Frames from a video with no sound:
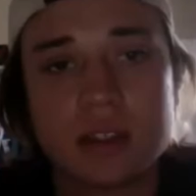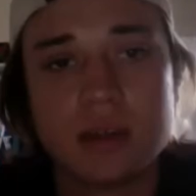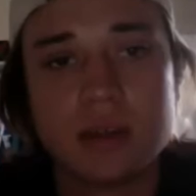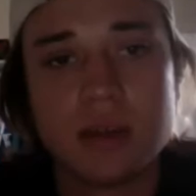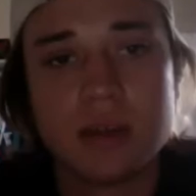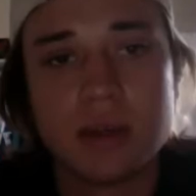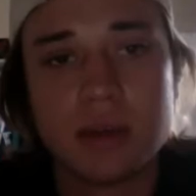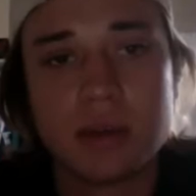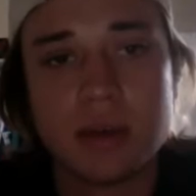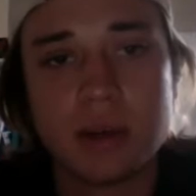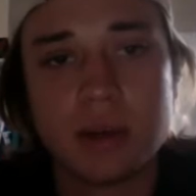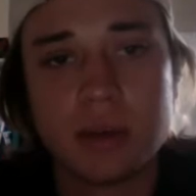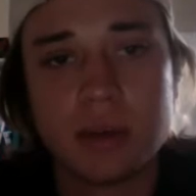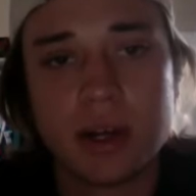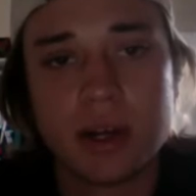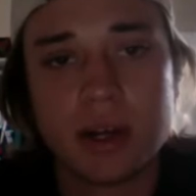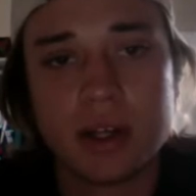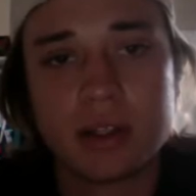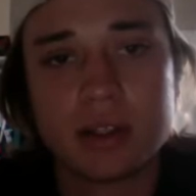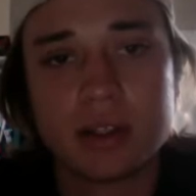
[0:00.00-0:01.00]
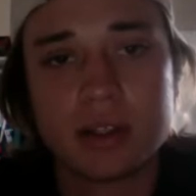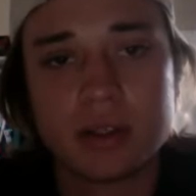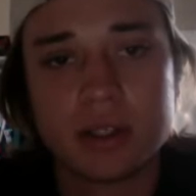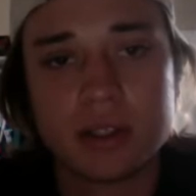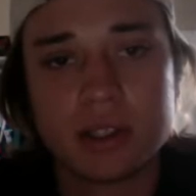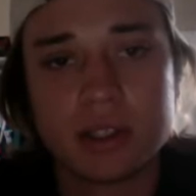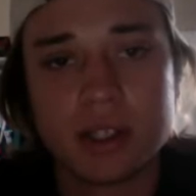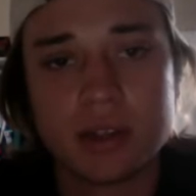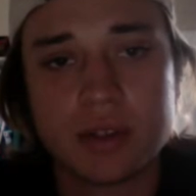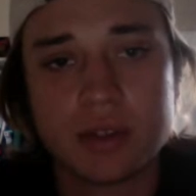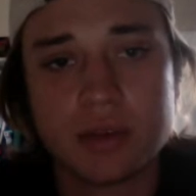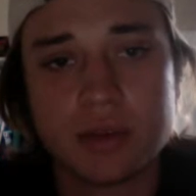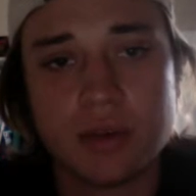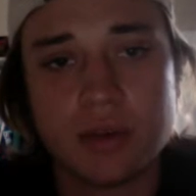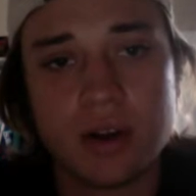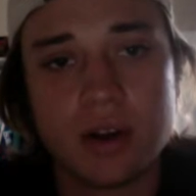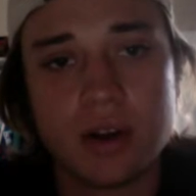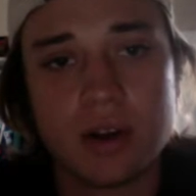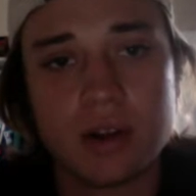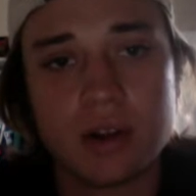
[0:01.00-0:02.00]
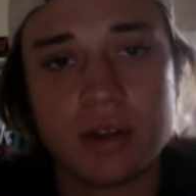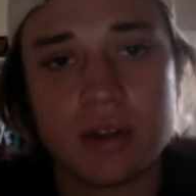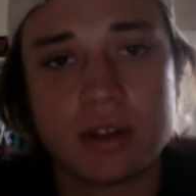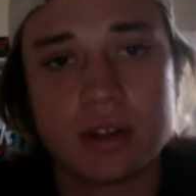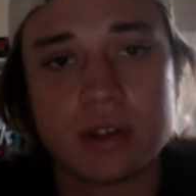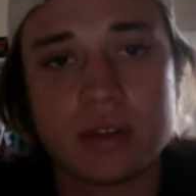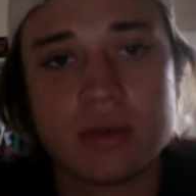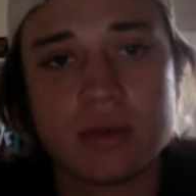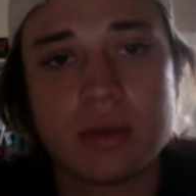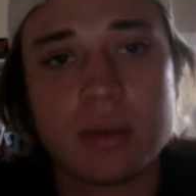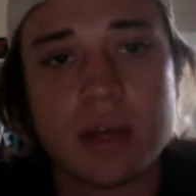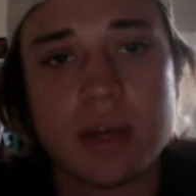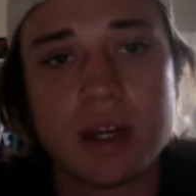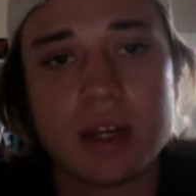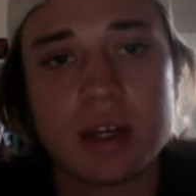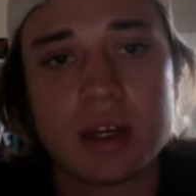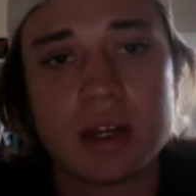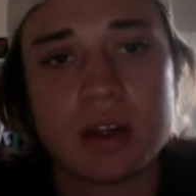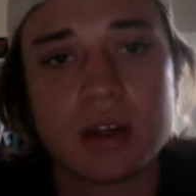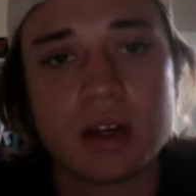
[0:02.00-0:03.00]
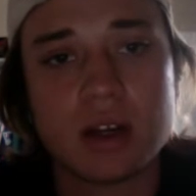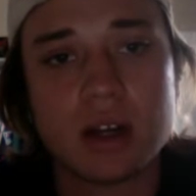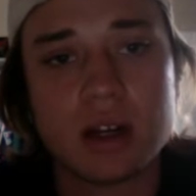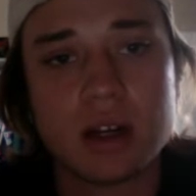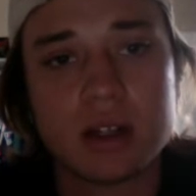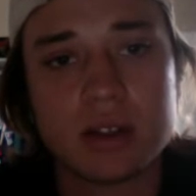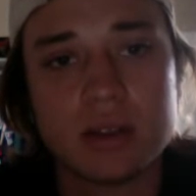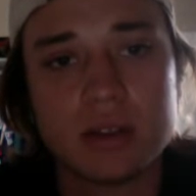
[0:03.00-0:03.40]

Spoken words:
gonna make me upgrade it, so we're just gonna have to run on this remaining clock.